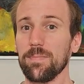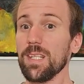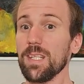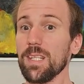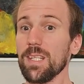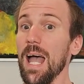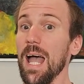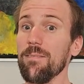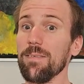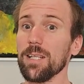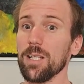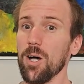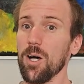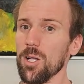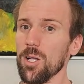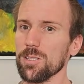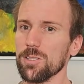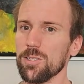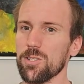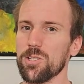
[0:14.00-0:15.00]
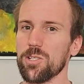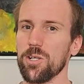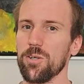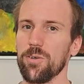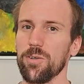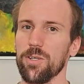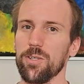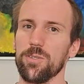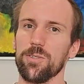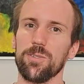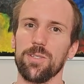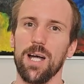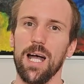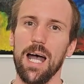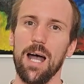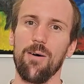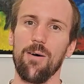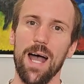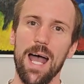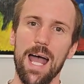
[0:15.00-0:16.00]
I will also show you
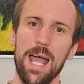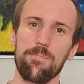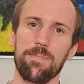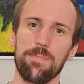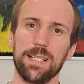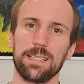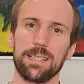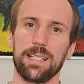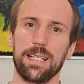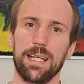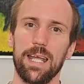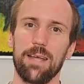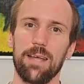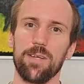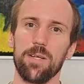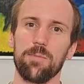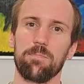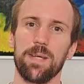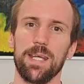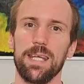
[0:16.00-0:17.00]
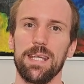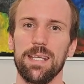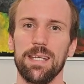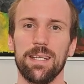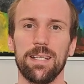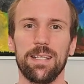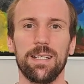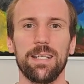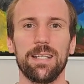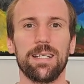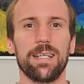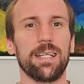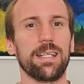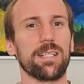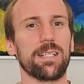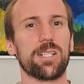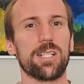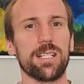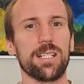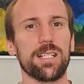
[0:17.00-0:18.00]
how I built an MVP
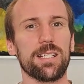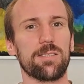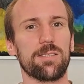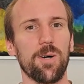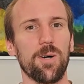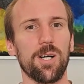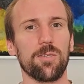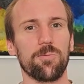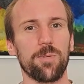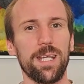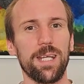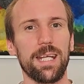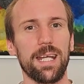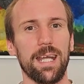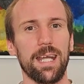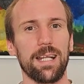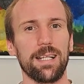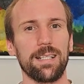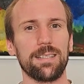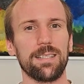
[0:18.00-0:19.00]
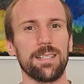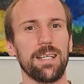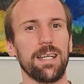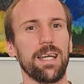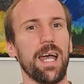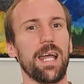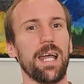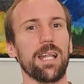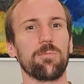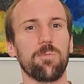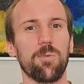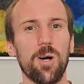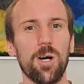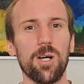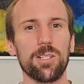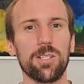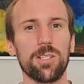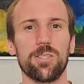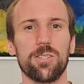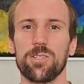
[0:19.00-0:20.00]
in just one weekend and
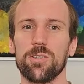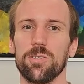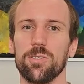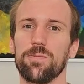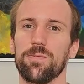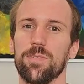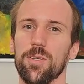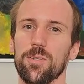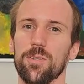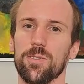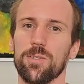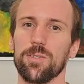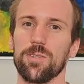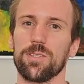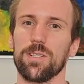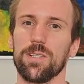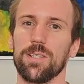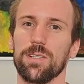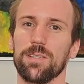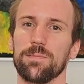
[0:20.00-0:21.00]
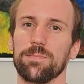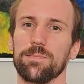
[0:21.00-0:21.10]
what you should focus on.